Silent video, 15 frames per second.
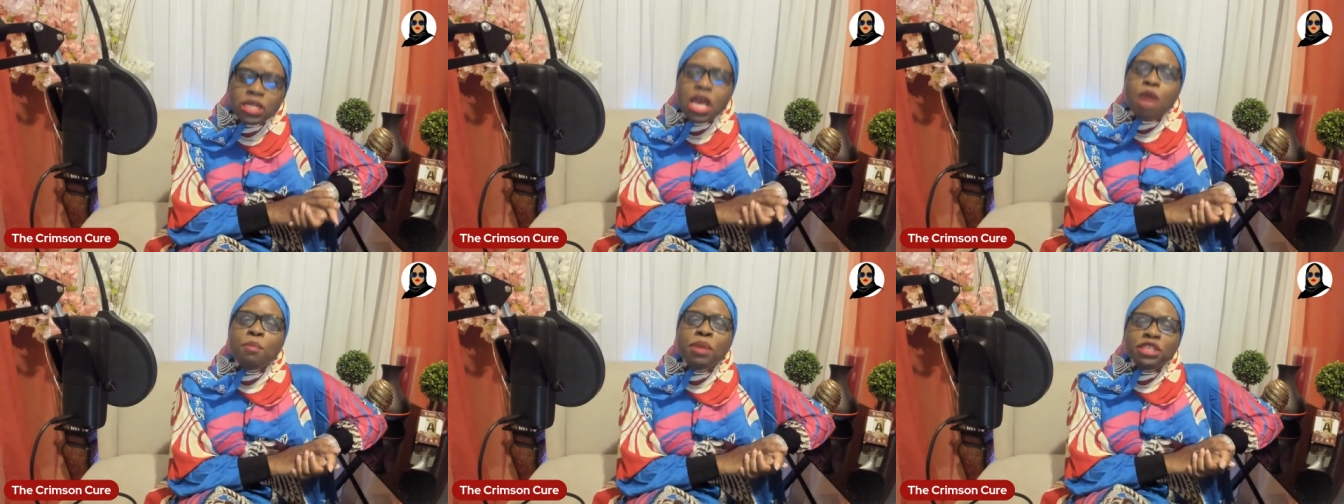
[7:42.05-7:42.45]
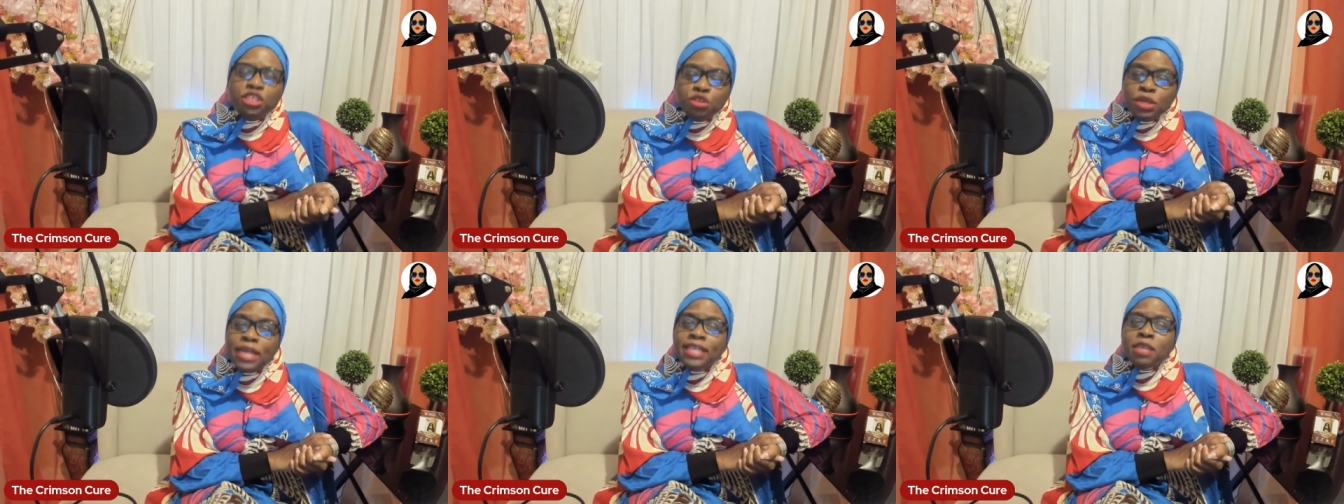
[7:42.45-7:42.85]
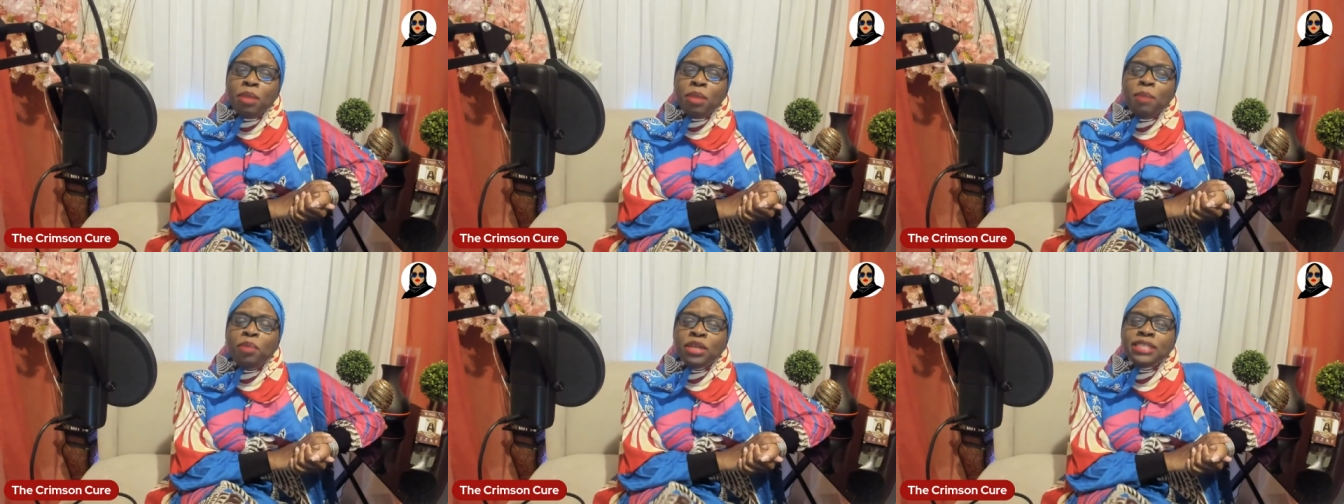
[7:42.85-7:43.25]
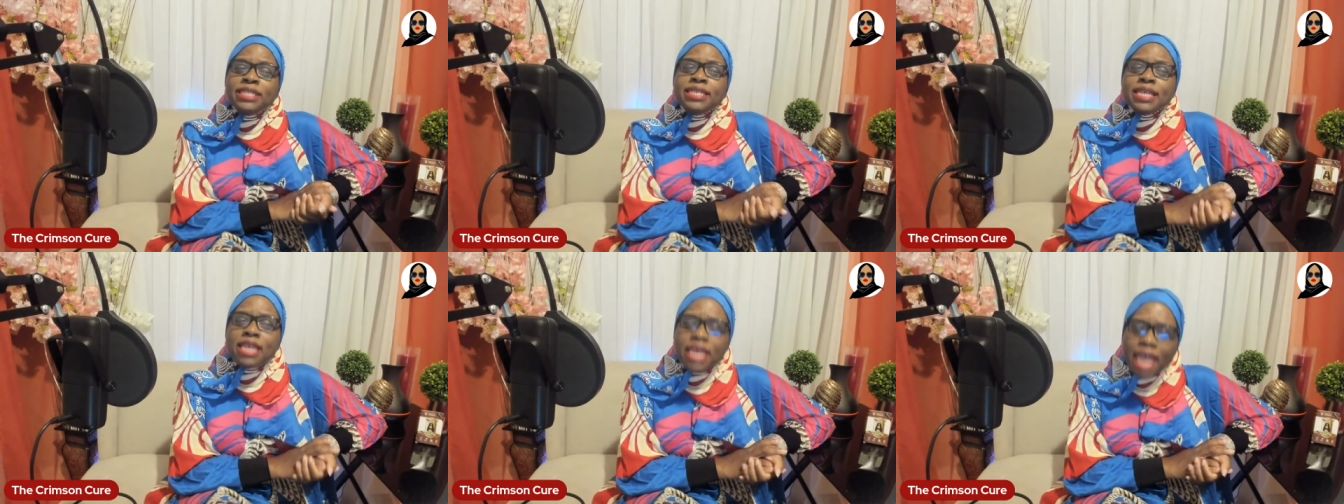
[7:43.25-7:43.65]
but you need to be put
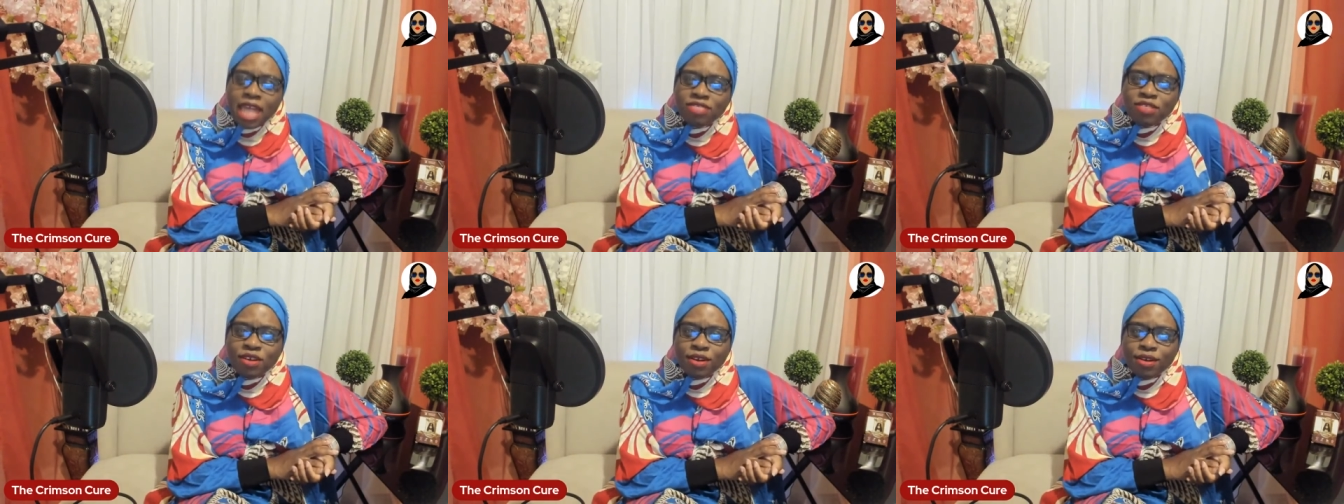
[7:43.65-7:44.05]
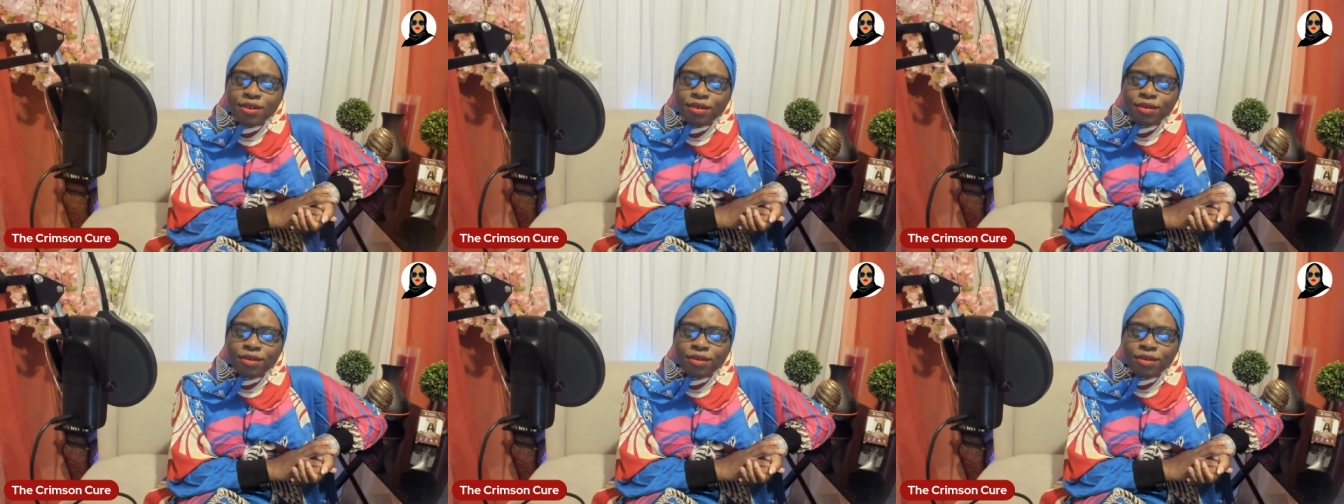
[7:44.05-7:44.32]
together.